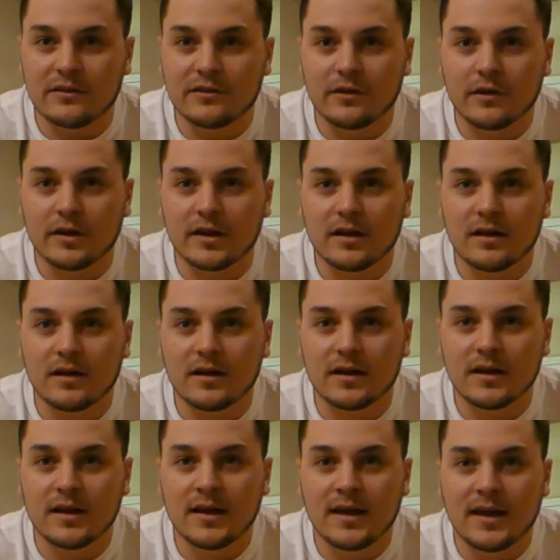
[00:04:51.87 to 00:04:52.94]
I'll turn it
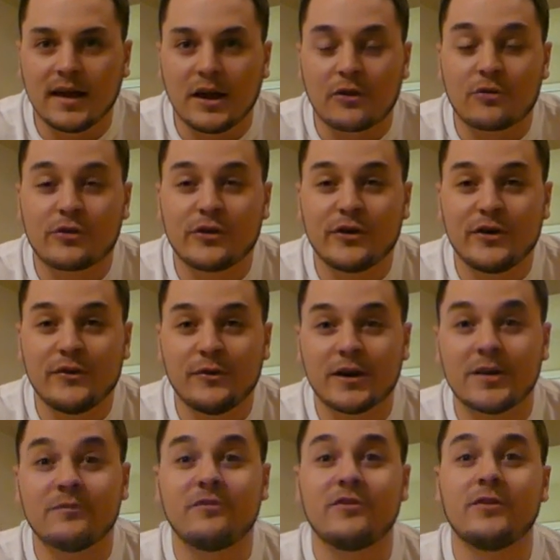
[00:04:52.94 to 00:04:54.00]
on, and I'll show you what
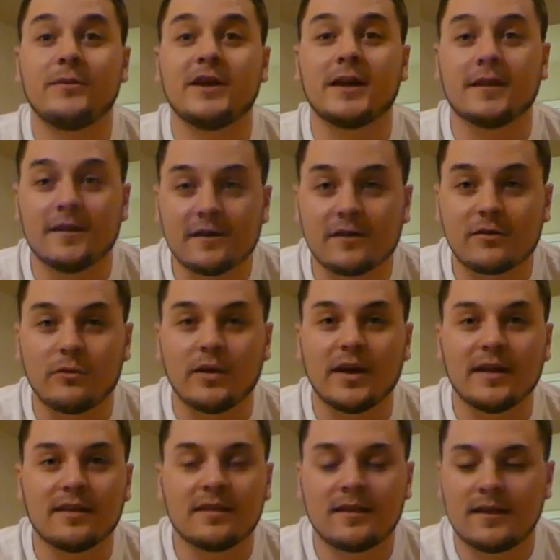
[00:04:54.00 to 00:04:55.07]
I'm filming this
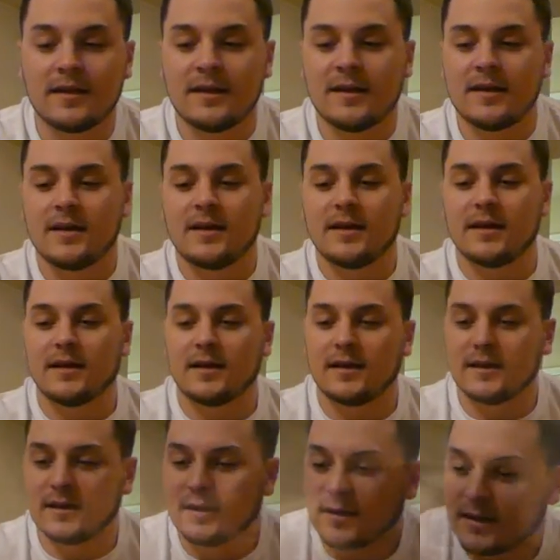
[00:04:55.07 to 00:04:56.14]
with.
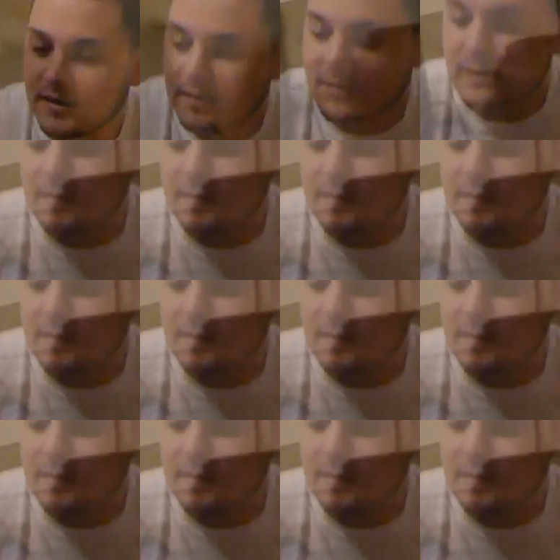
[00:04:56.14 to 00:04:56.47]
So